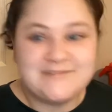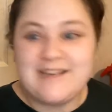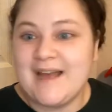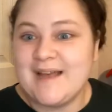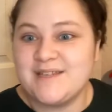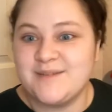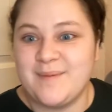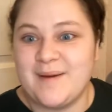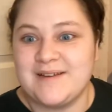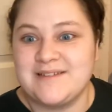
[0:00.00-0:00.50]

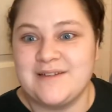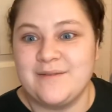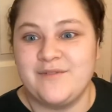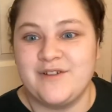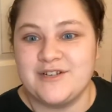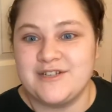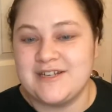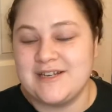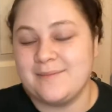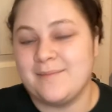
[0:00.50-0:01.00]
aspects of
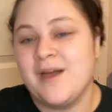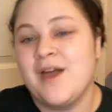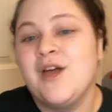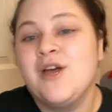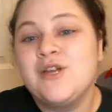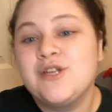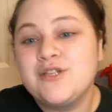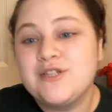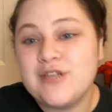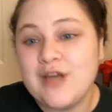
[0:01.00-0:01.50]
your team.
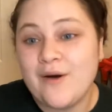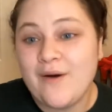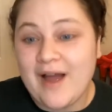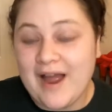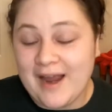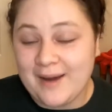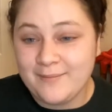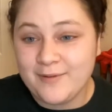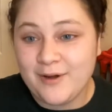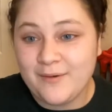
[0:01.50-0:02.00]
So
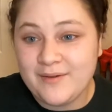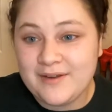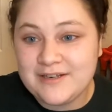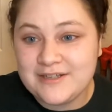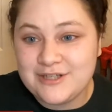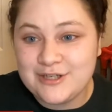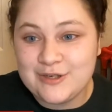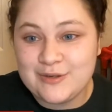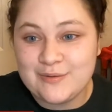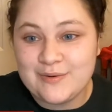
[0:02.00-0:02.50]
I'm going
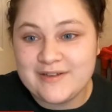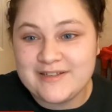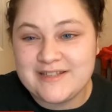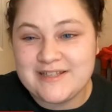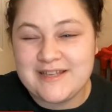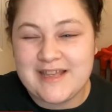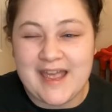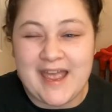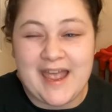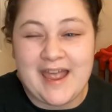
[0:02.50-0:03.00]
to
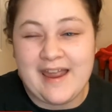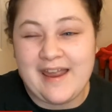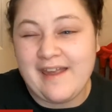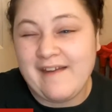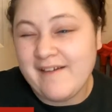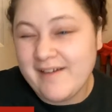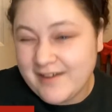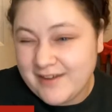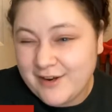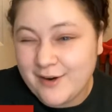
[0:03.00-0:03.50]

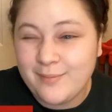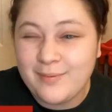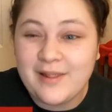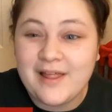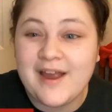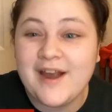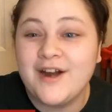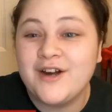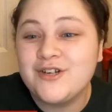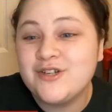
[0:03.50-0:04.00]
say your
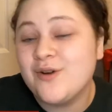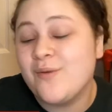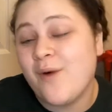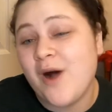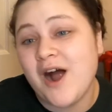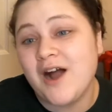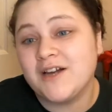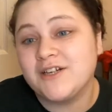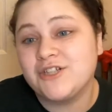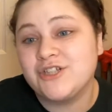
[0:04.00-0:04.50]
player to
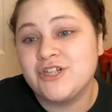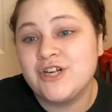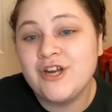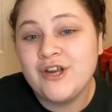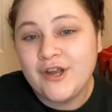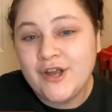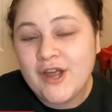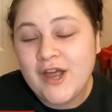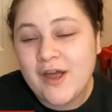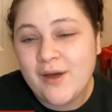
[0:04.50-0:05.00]
watch
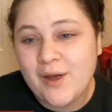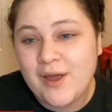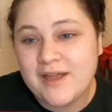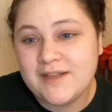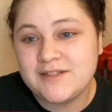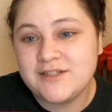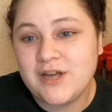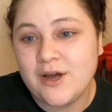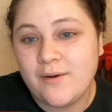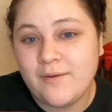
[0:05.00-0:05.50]

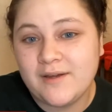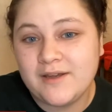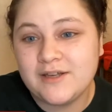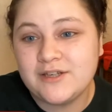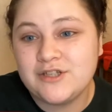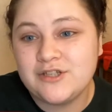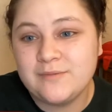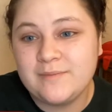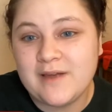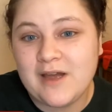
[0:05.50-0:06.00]
is
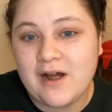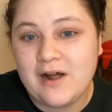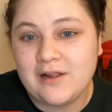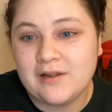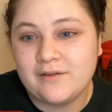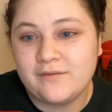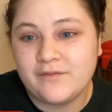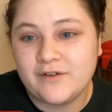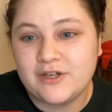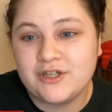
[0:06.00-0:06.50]
going to be
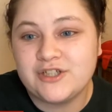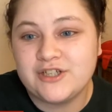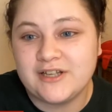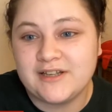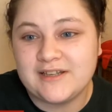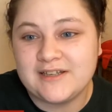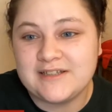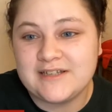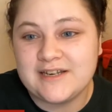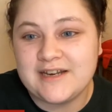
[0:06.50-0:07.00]
Oliver
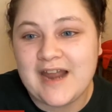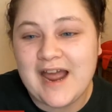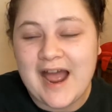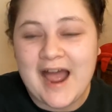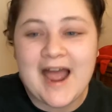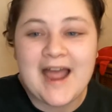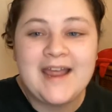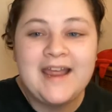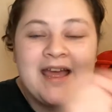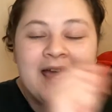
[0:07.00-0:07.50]
Shillington.
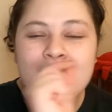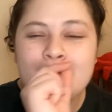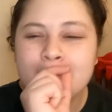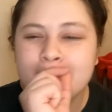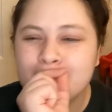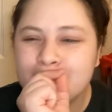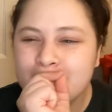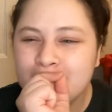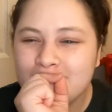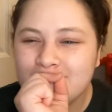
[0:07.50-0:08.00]
I
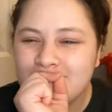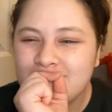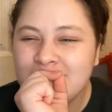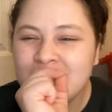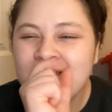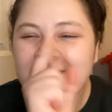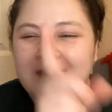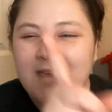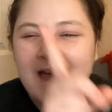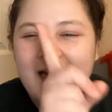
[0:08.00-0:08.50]

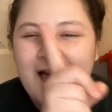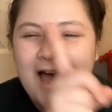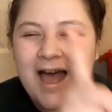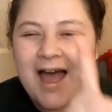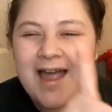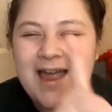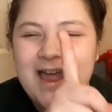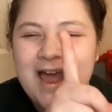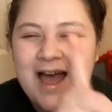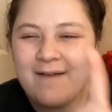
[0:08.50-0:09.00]

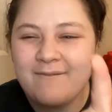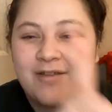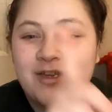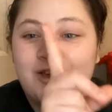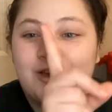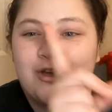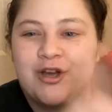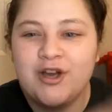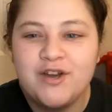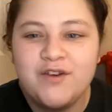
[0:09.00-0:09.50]
have
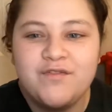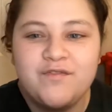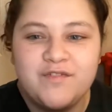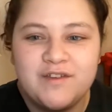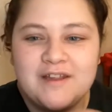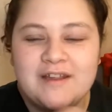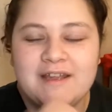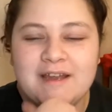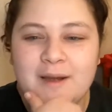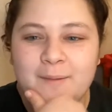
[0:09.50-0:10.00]
a good
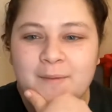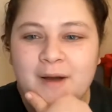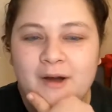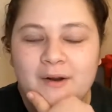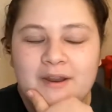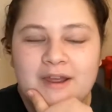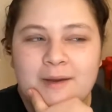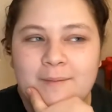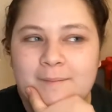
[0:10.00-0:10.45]
feeling about